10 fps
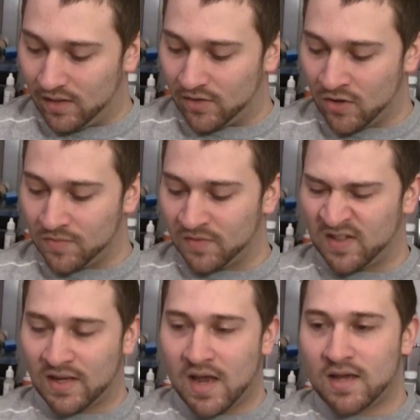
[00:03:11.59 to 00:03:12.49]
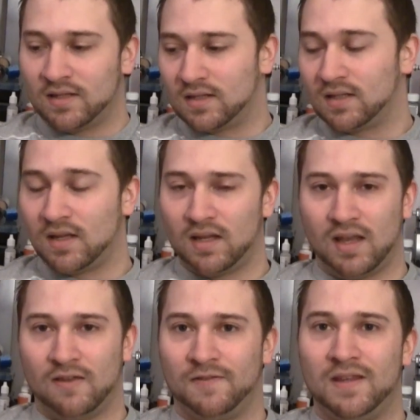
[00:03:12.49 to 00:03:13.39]
In terms of size,
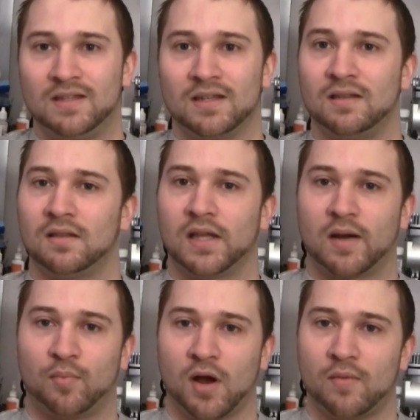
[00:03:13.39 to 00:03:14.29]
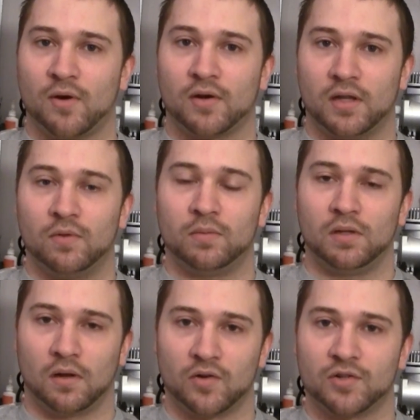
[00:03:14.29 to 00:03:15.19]
if he's anything like a Primarch, he would be
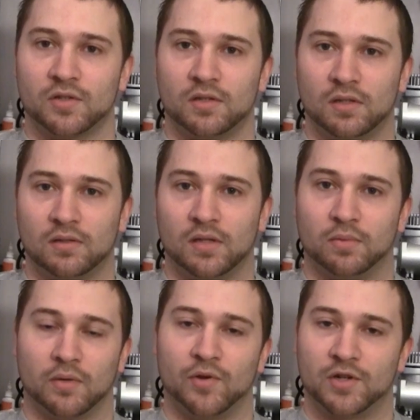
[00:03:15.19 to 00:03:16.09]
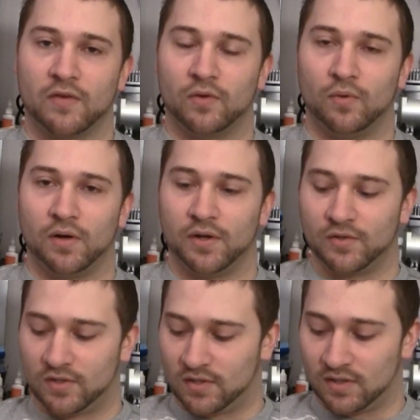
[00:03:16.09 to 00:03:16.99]
larger than pretty much everyone
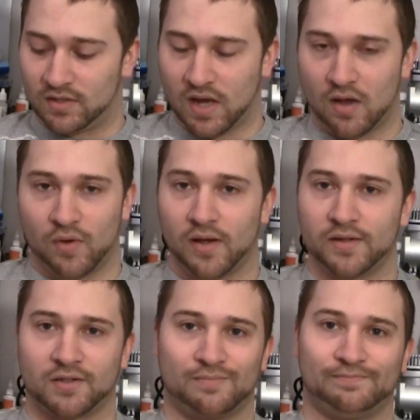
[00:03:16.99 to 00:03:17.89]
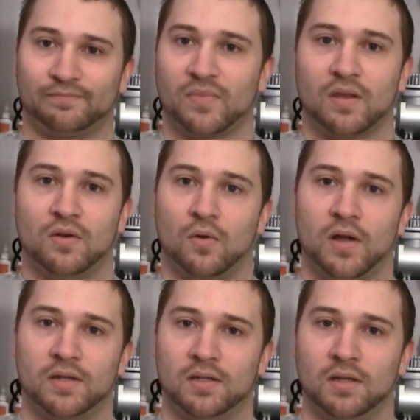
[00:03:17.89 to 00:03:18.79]
else. Stat-wise, no
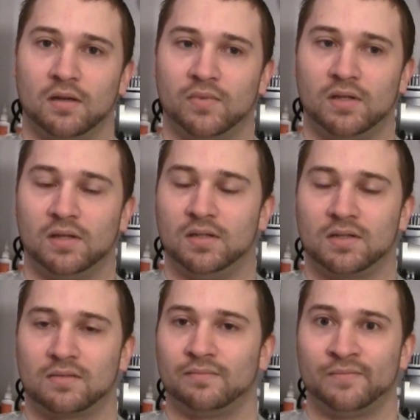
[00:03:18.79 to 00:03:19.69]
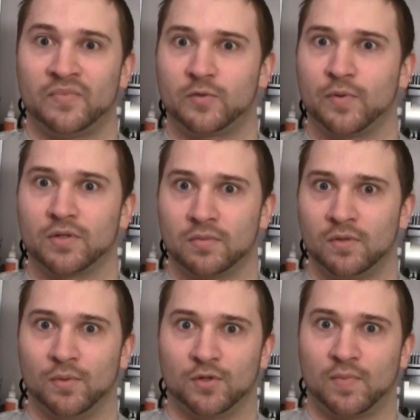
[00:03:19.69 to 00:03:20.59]
idea. I mean, he's supposed to be
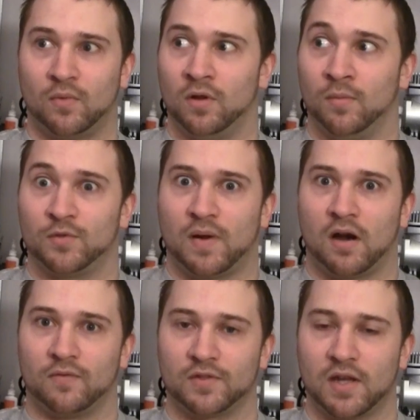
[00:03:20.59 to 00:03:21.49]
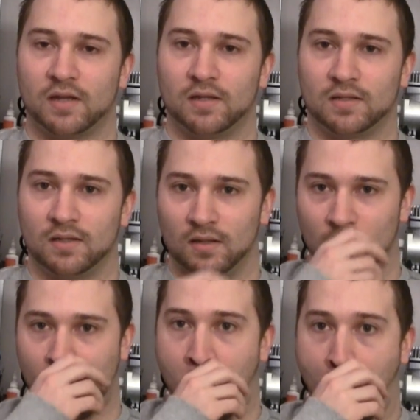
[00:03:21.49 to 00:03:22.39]
one of the most powerful psychics in
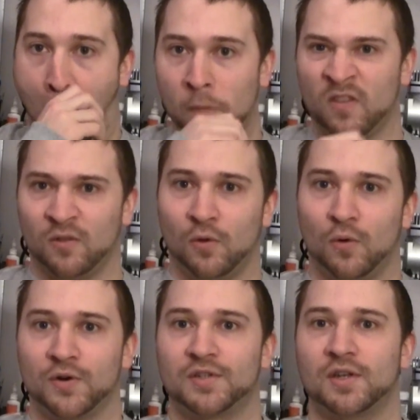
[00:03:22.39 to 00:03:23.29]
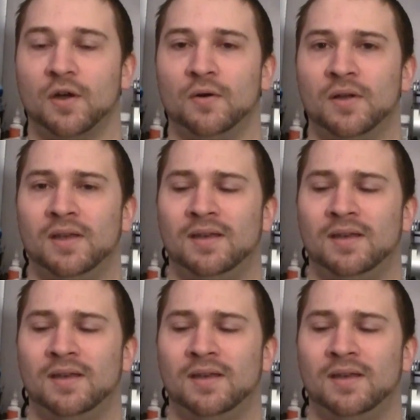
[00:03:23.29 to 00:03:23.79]
the lore, so